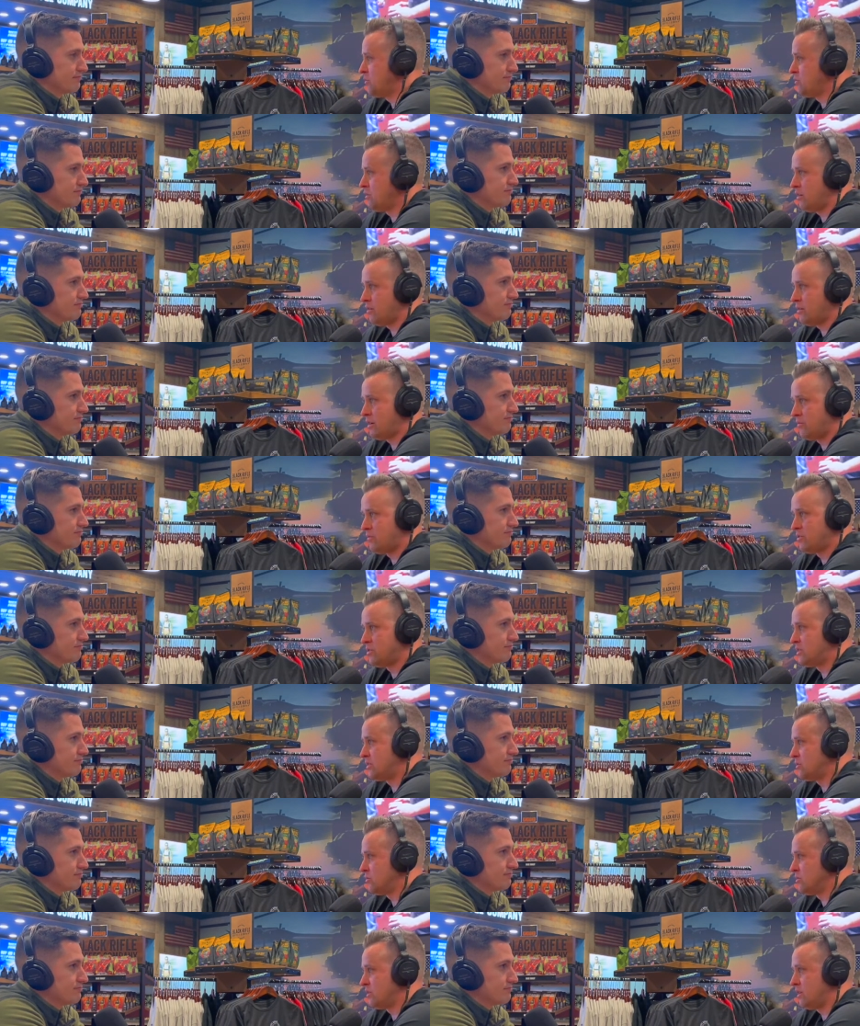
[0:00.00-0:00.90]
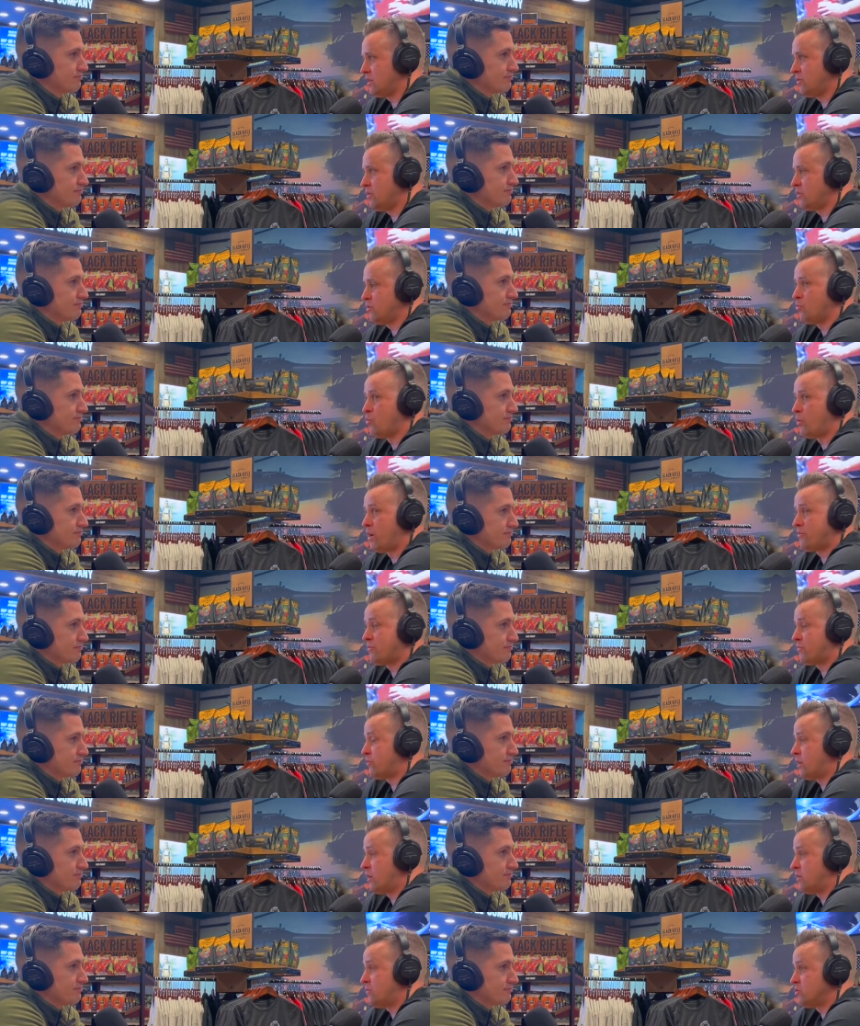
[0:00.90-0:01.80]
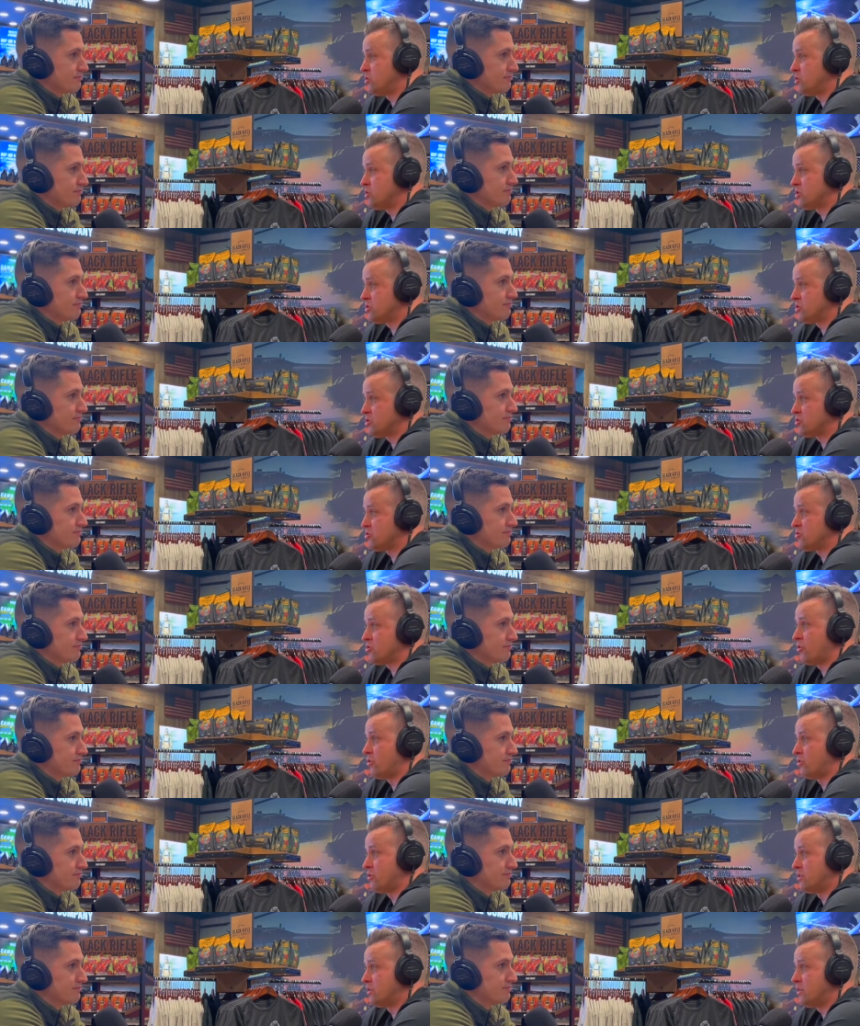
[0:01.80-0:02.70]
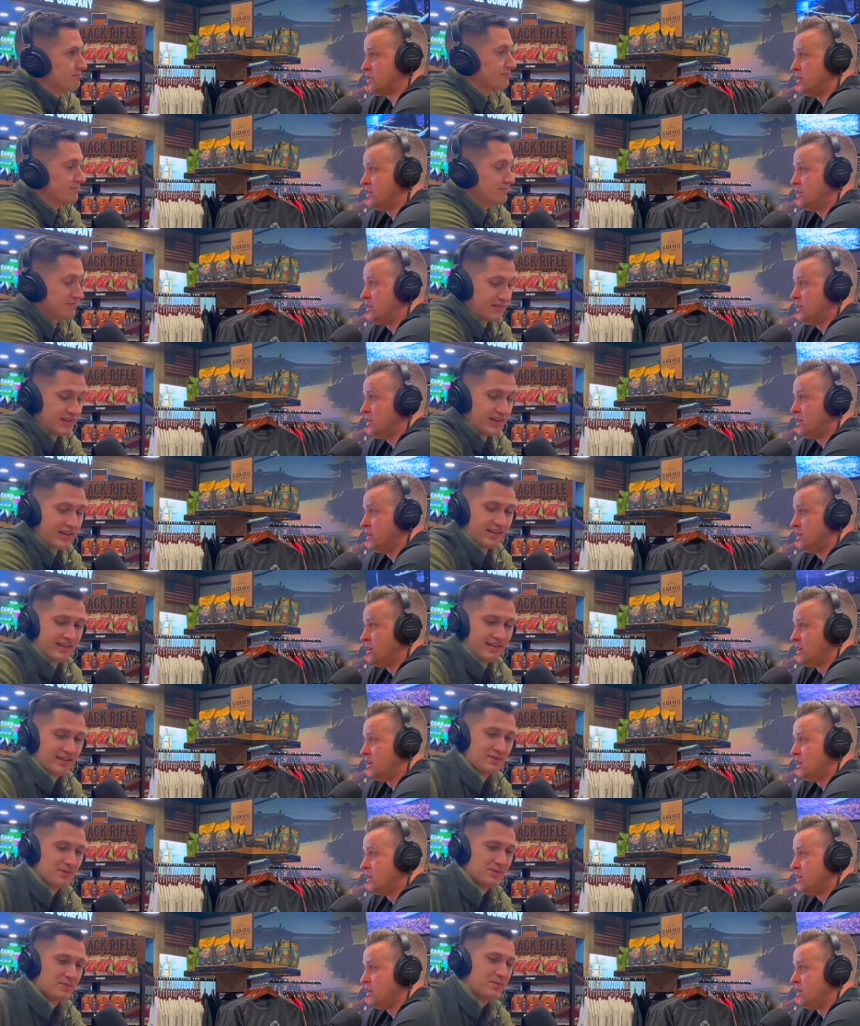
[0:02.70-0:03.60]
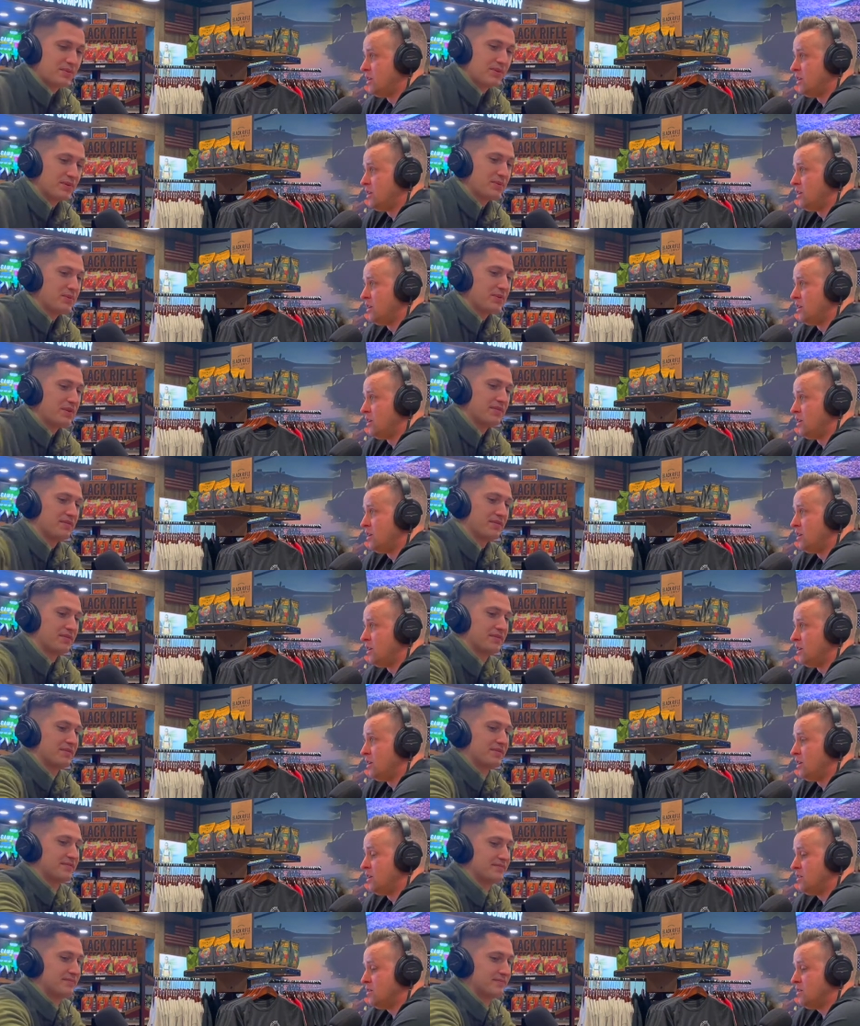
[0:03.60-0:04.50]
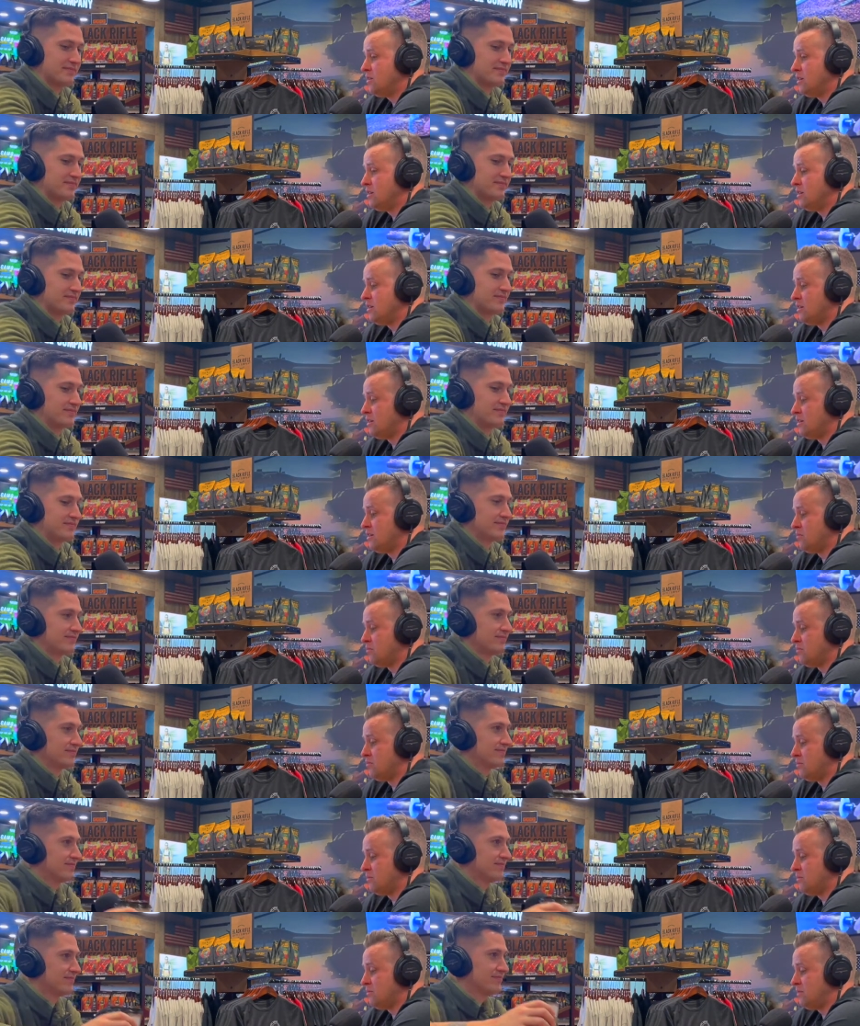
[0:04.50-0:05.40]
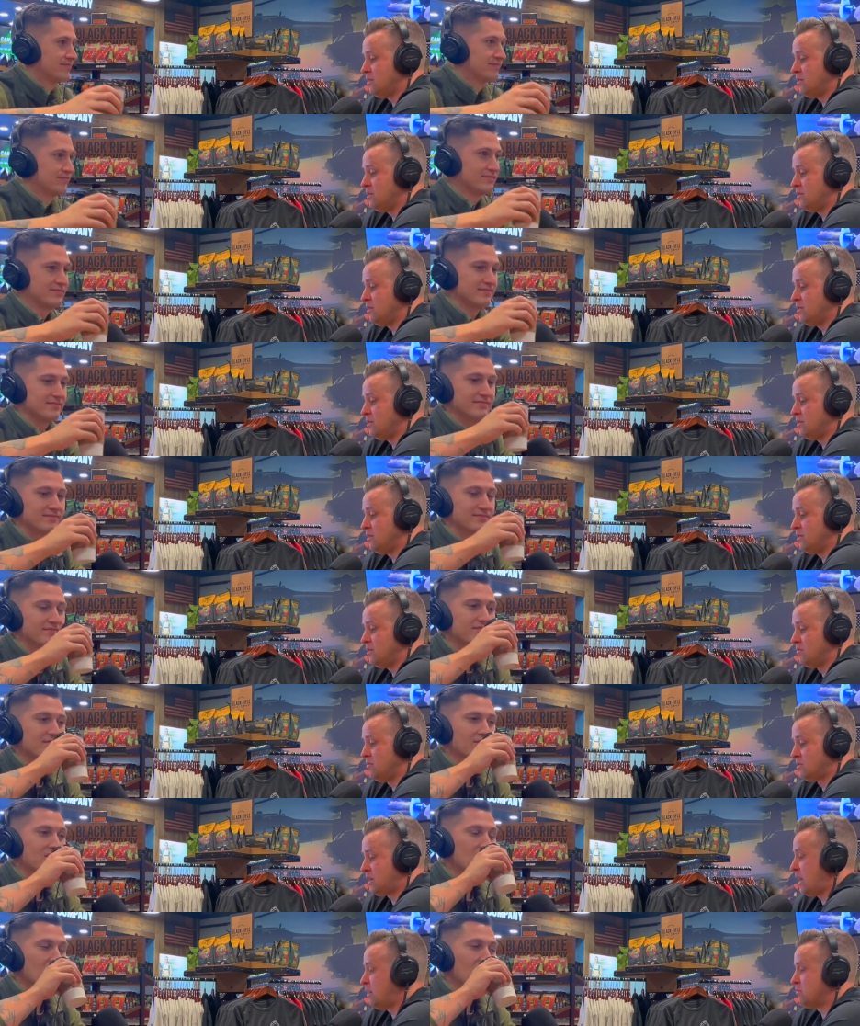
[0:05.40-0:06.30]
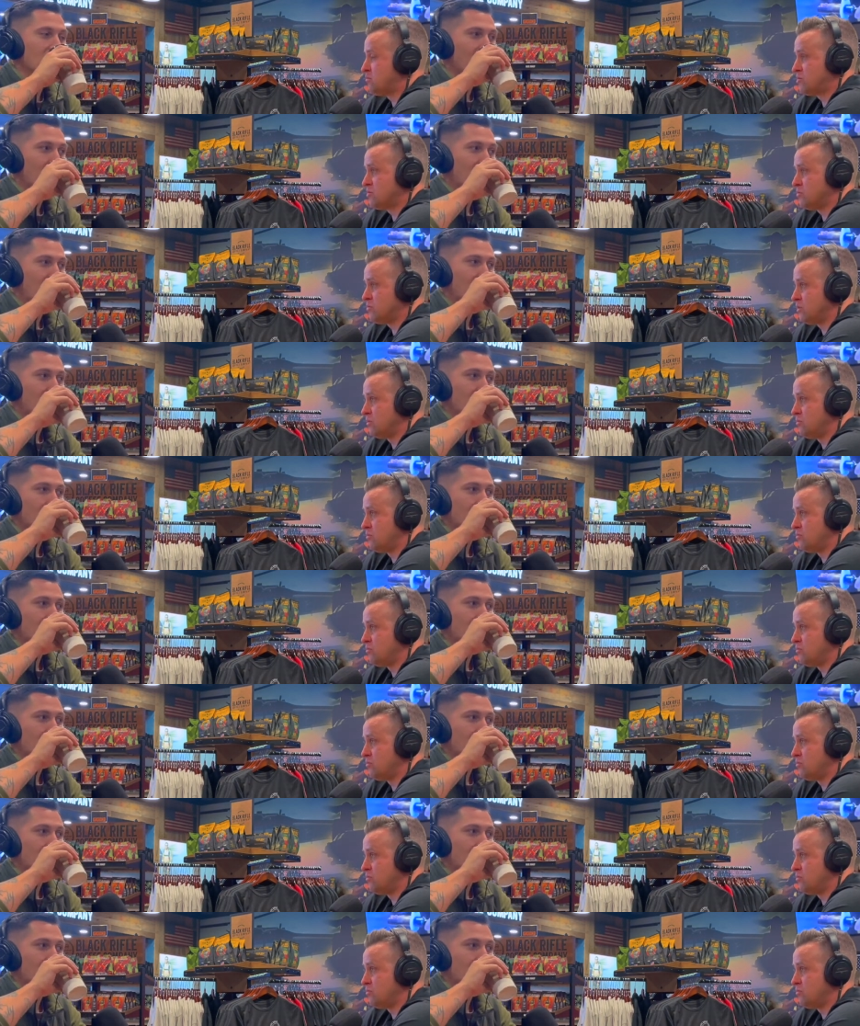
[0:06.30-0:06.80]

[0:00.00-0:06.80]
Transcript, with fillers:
Speaker 1: you out every single day you had to wait forever just to start yeah that was pretty rough um, it was absolutely